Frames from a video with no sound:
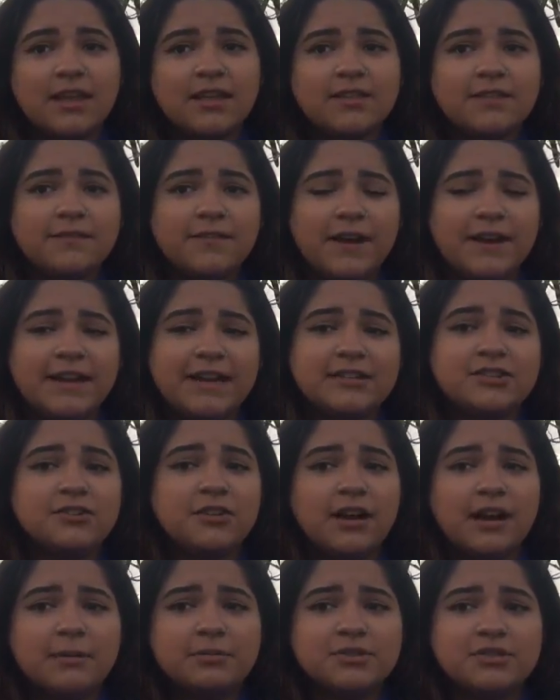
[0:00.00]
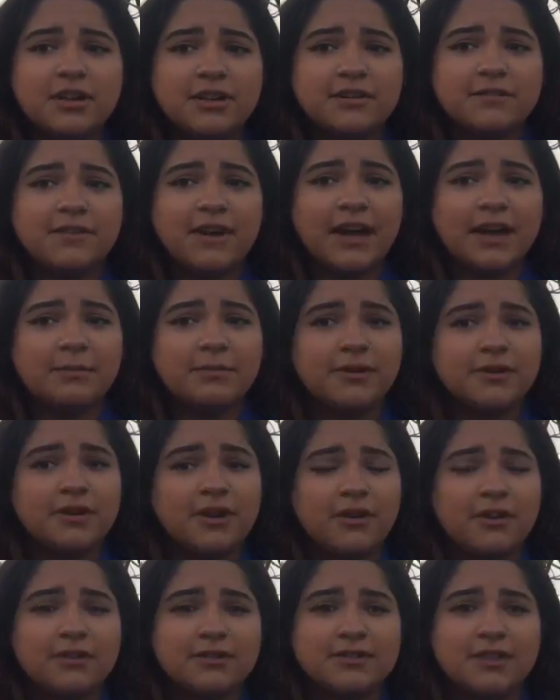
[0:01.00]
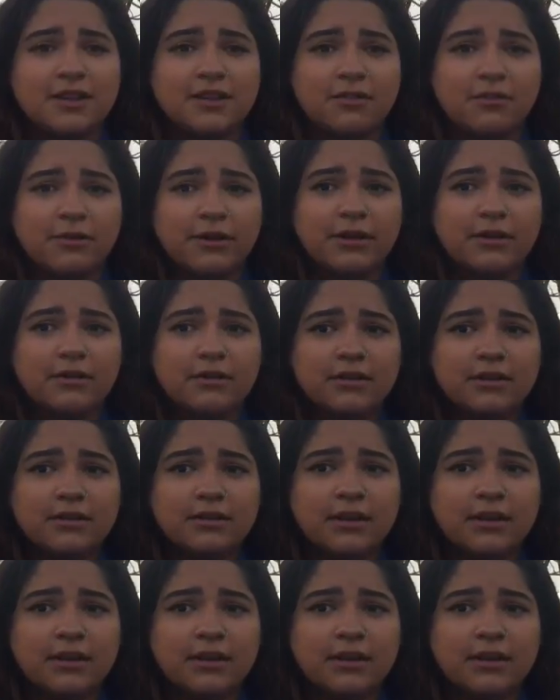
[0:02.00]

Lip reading: The financial upshot of hybrid cars on oil